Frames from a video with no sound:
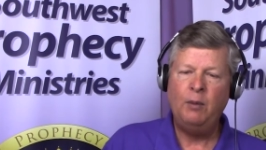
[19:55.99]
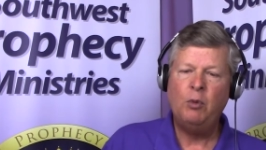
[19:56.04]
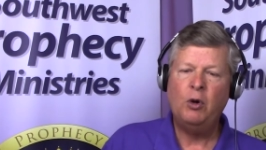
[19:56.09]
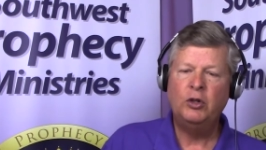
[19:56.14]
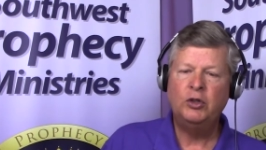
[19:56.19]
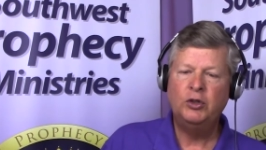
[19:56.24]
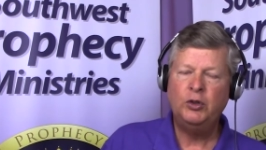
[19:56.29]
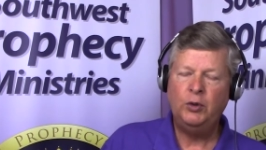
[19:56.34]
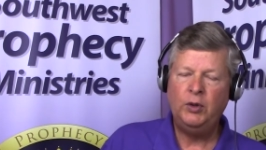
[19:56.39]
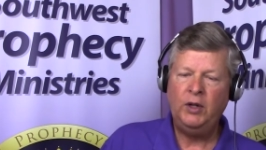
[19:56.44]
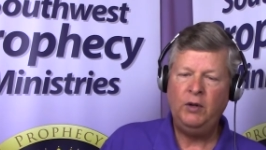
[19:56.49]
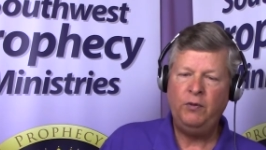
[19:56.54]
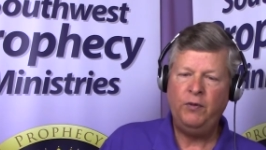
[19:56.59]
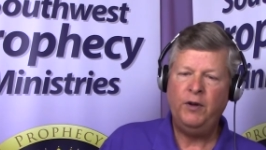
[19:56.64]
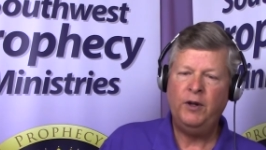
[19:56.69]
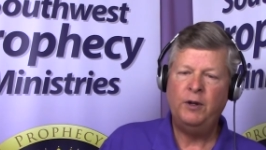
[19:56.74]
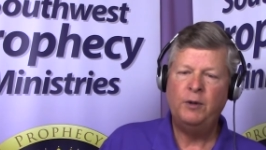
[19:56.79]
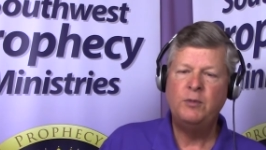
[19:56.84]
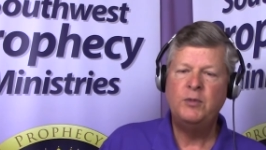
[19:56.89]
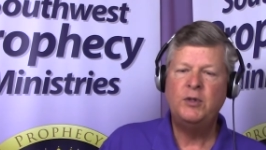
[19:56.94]
Marzulli
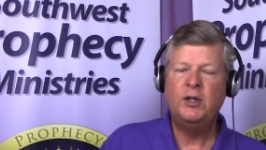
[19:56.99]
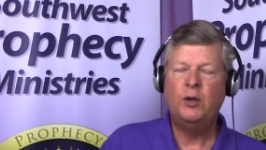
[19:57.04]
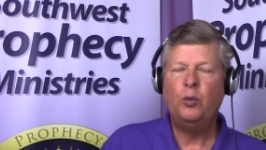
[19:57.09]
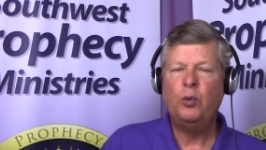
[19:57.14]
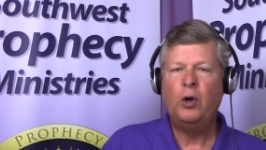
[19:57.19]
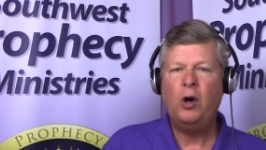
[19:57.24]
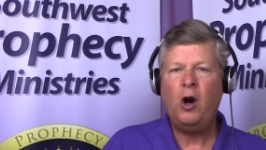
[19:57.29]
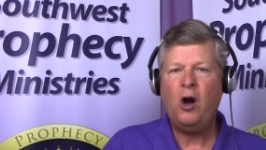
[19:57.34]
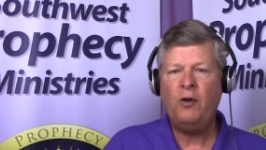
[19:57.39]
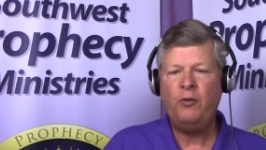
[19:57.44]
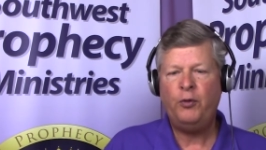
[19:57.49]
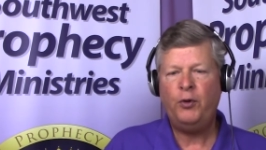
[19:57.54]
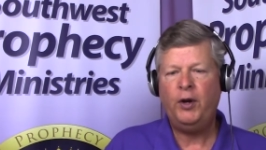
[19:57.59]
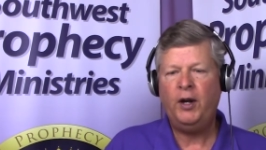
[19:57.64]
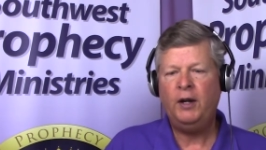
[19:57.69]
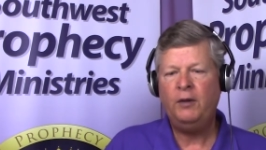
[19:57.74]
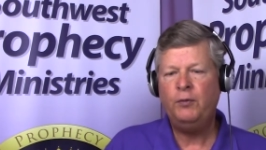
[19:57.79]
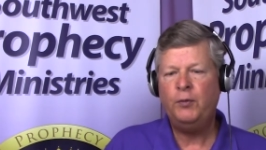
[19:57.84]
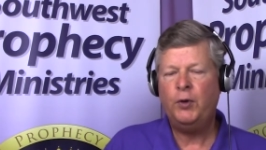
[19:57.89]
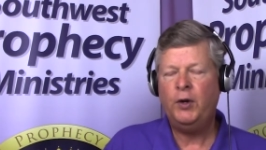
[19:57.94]
films that we're
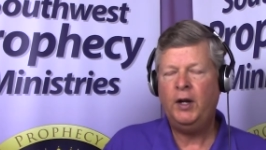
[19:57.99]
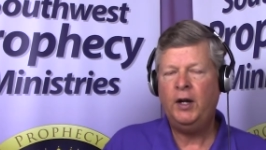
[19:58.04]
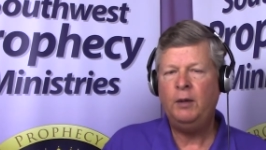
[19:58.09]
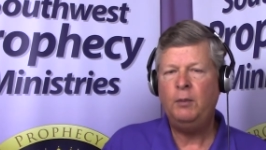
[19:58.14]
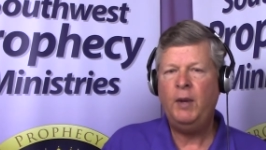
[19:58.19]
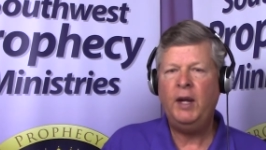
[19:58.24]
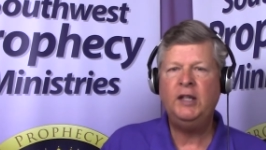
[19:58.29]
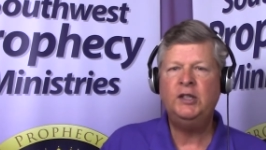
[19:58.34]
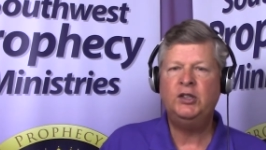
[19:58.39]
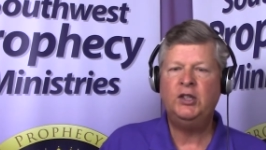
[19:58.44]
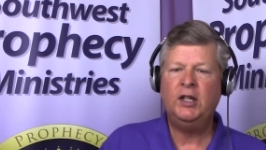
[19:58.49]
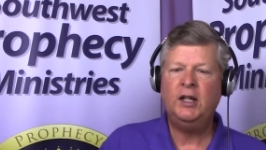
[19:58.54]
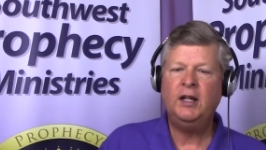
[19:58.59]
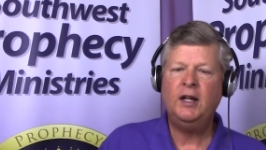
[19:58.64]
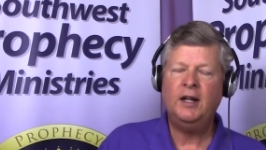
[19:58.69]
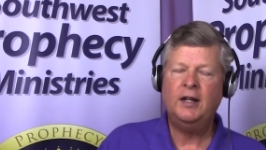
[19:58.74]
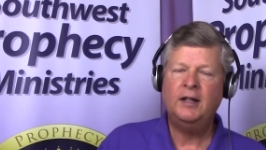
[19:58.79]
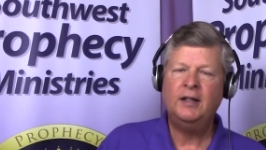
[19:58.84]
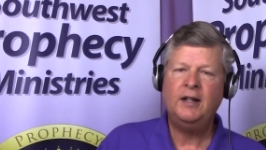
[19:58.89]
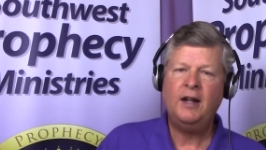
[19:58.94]
offering for an amazing
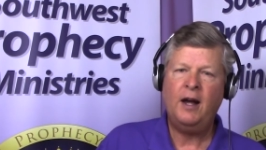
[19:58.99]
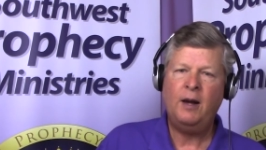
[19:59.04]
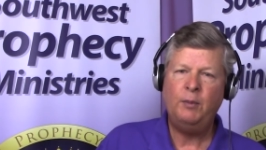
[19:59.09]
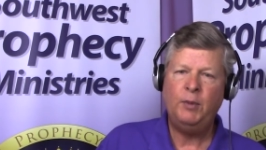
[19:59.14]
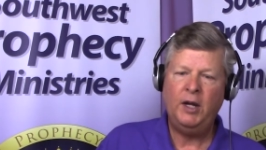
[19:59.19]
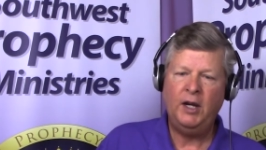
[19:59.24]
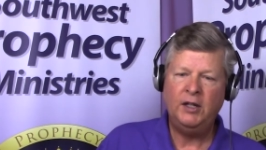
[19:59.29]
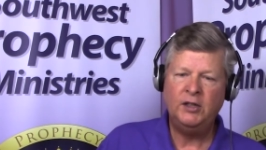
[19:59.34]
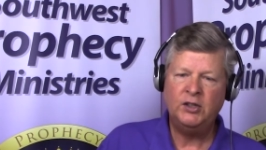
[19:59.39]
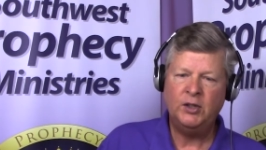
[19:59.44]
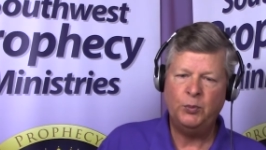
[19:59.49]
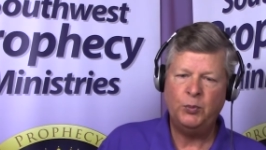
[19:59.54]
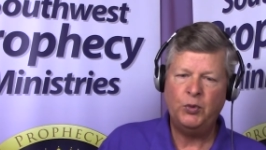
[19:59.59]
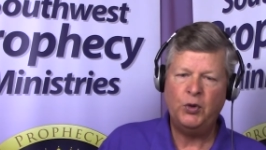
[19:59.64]
combination